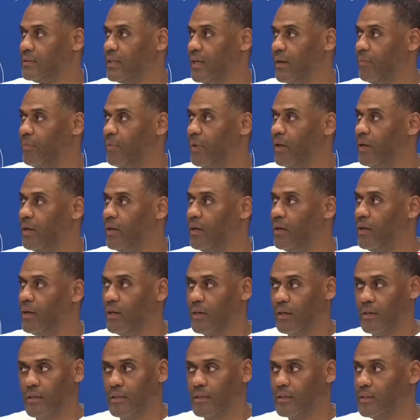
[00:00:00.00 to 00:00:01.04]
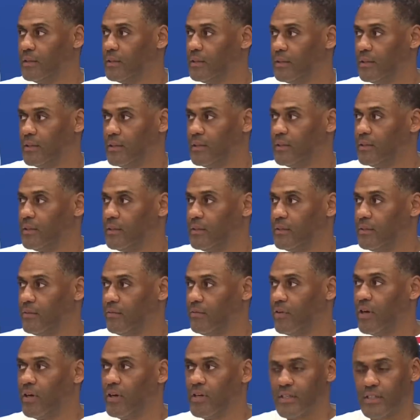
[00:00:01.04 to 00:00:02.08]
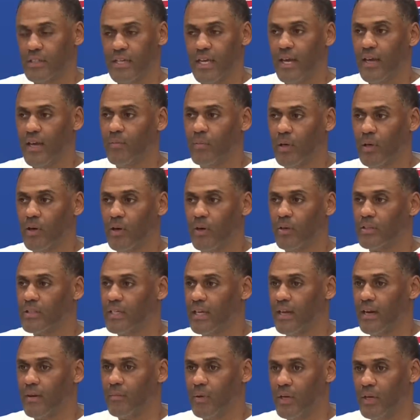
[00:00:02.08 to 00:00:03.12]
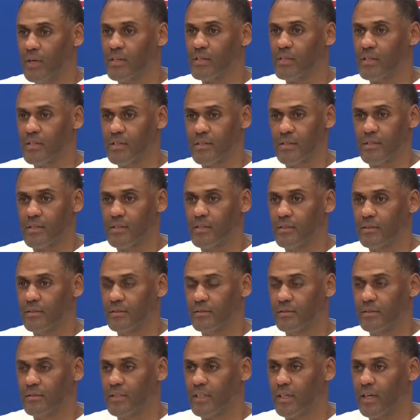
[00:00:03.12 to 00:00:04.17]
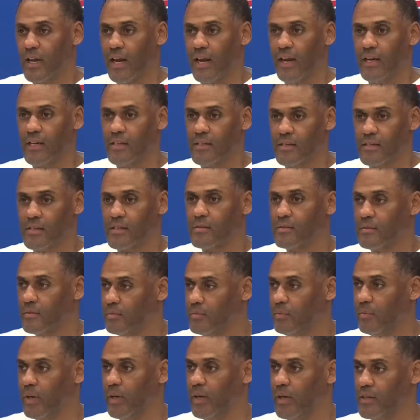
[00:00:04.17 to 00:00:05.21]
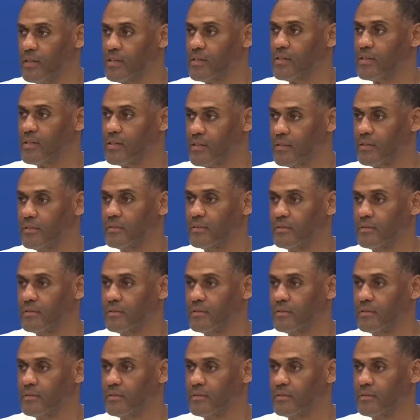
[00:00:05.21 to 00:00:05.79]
I've been around this game a long time, and this tonight has been as